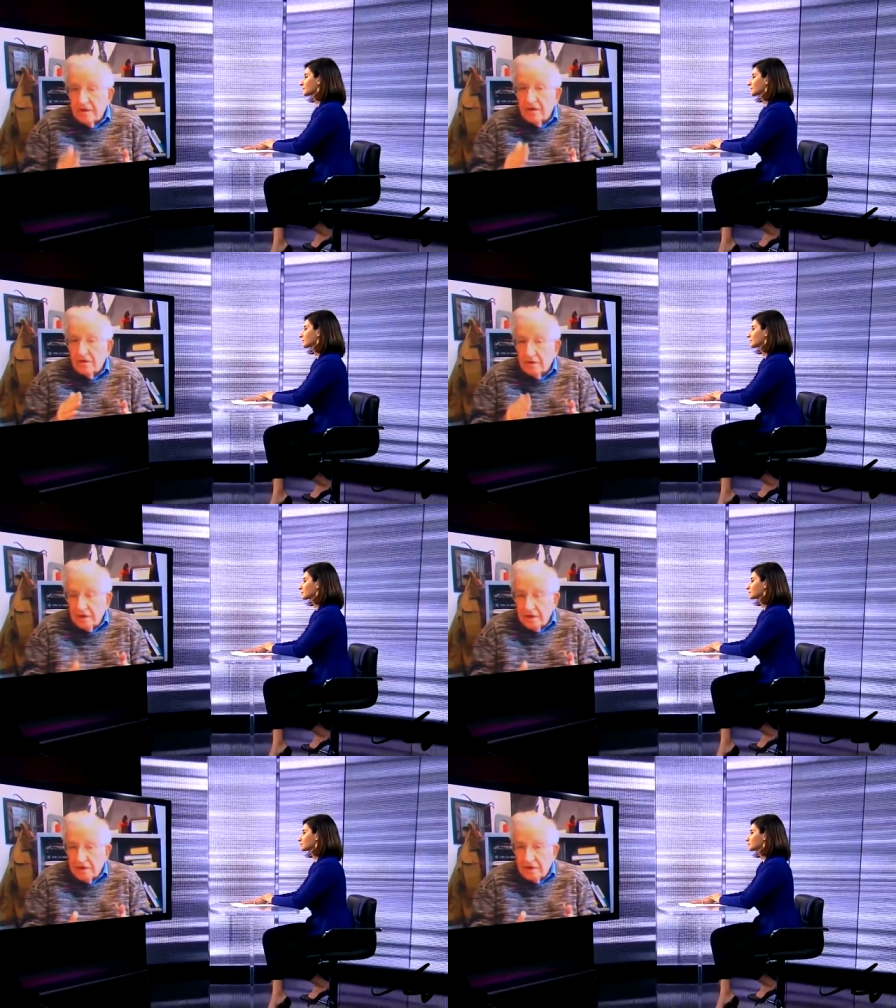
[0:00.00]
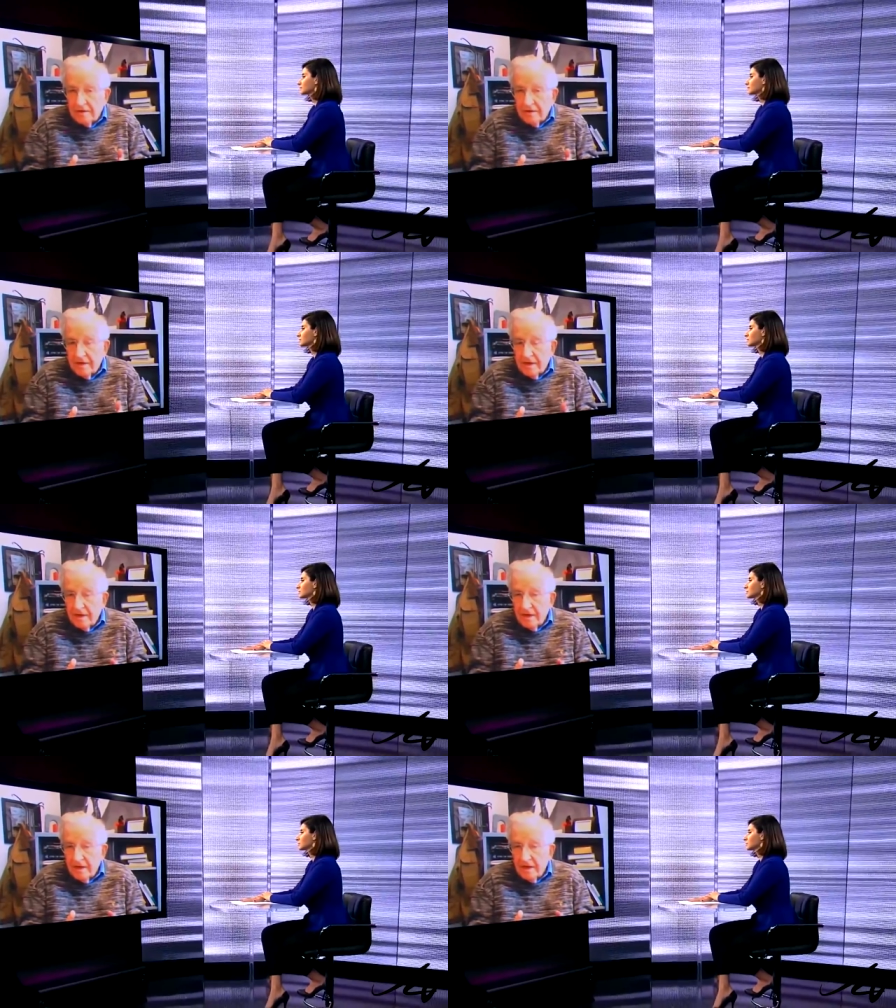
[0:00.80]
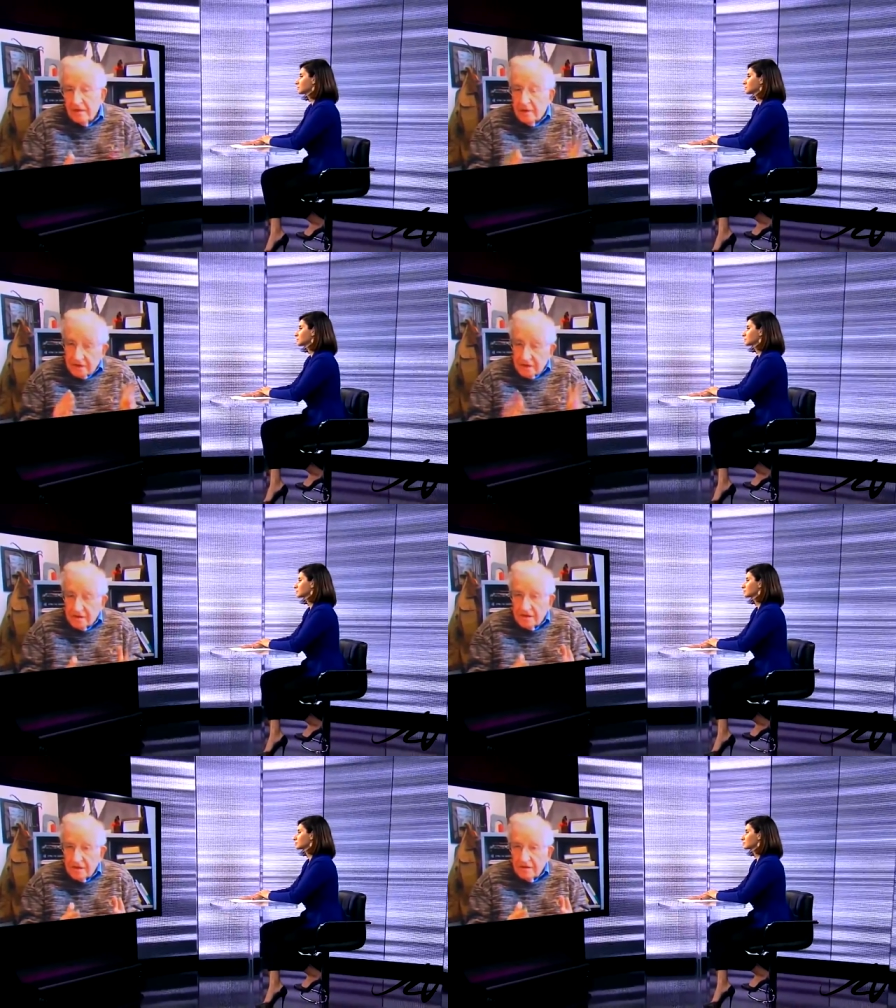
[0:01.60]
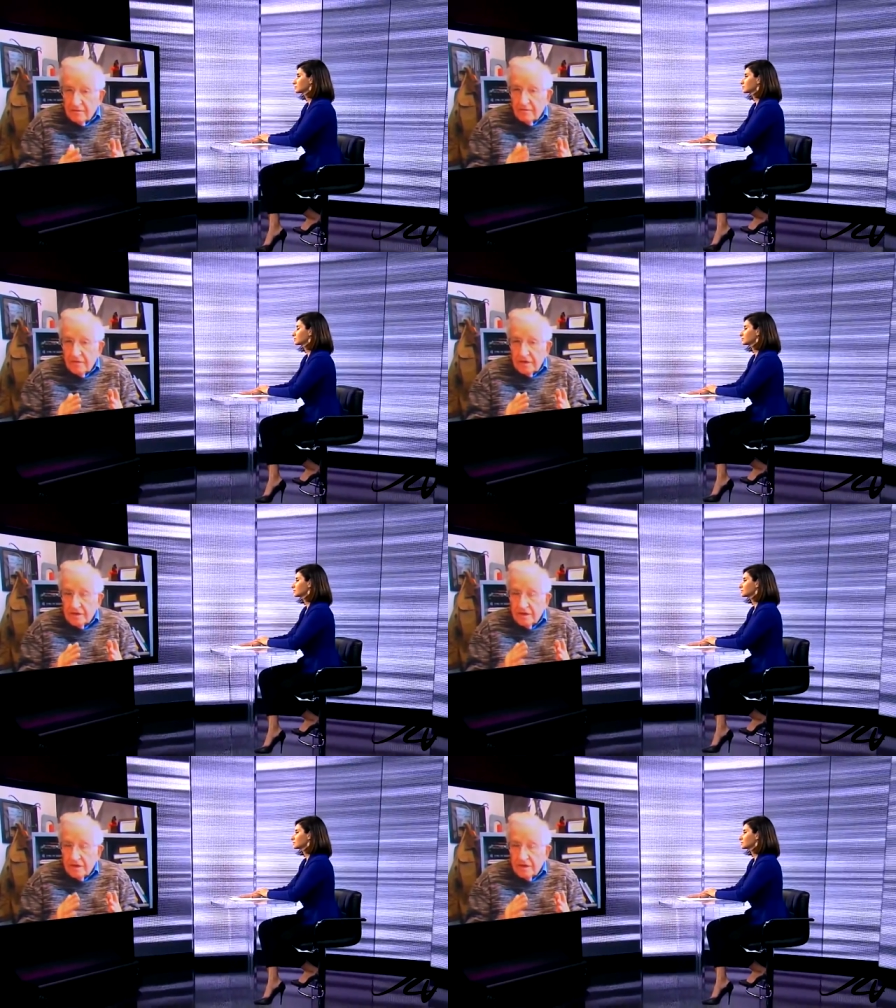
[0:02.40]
coalition, which is which